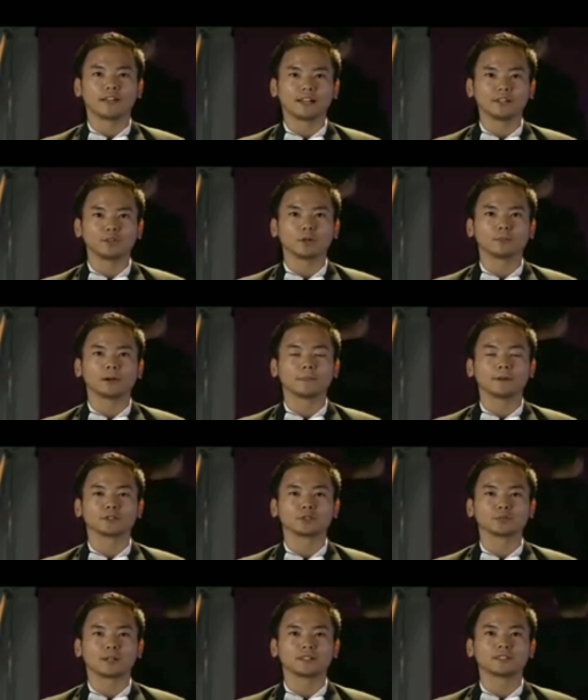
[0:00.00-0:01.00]
valley of Upper
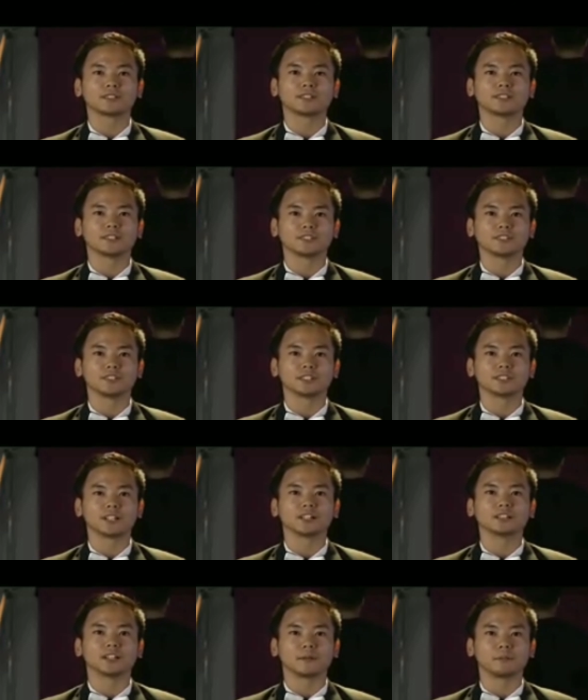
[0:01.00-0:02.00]
Subansiri district,
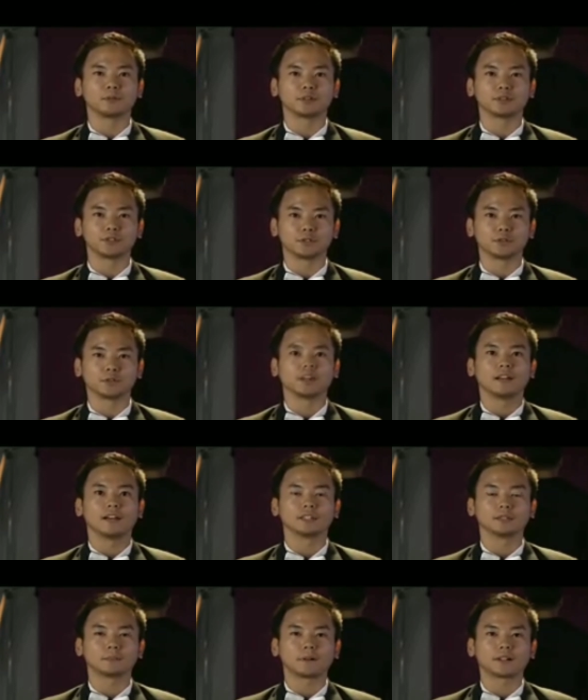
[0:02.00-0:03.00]
Dapurijo.
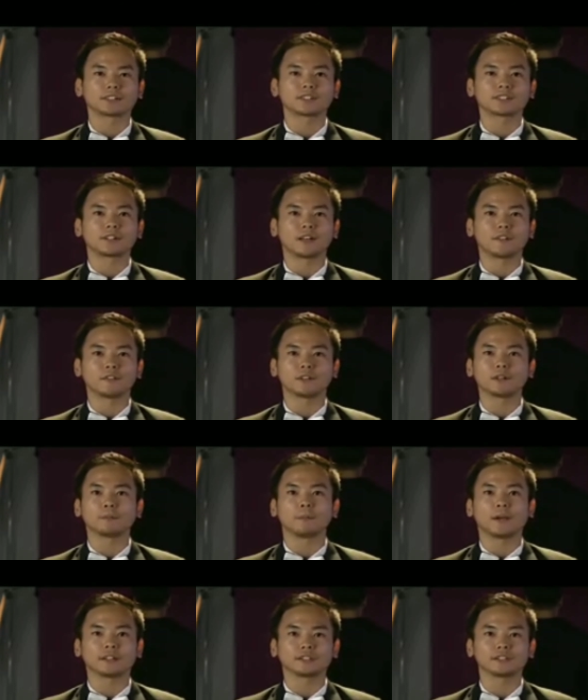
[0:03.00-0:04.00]
As a person, I am very
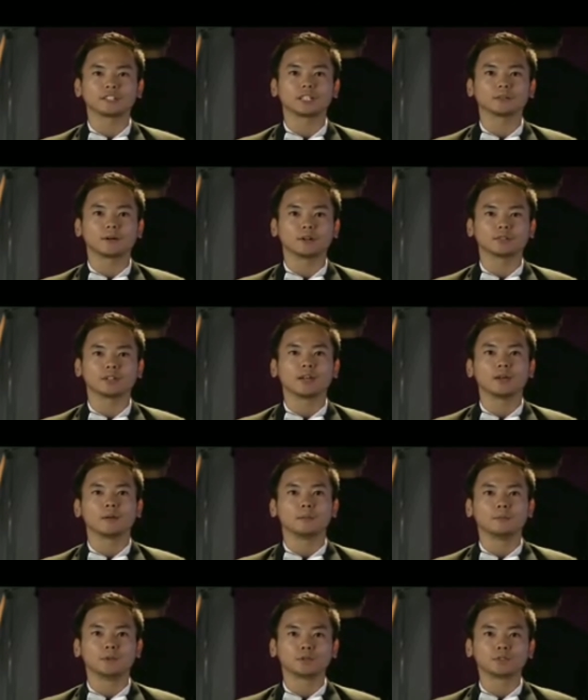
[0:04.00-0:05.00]
passionate about
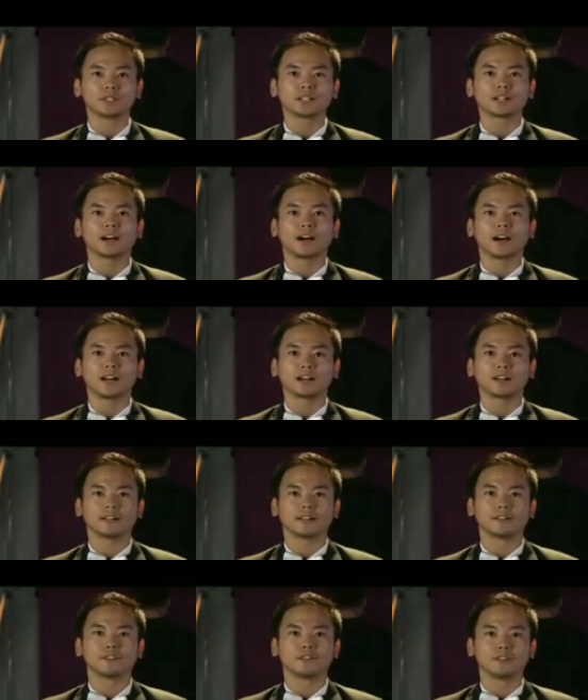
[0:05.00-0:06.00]
music, art
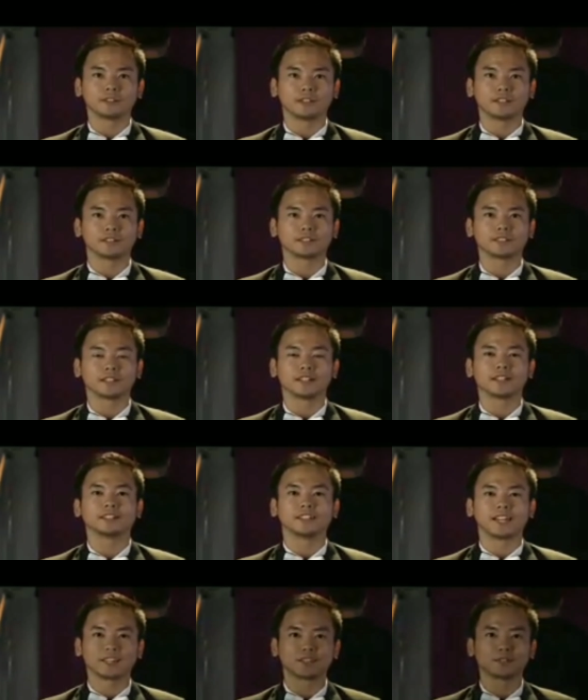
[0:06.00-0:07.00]
and fitness.
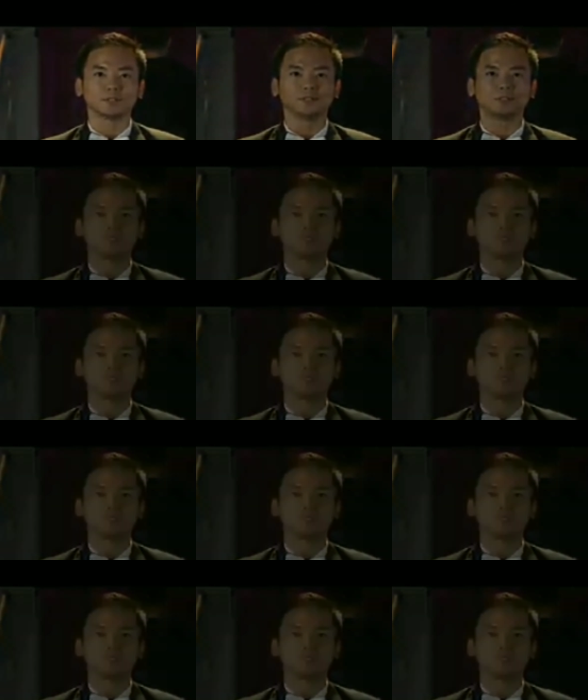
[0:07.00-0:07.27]
Thank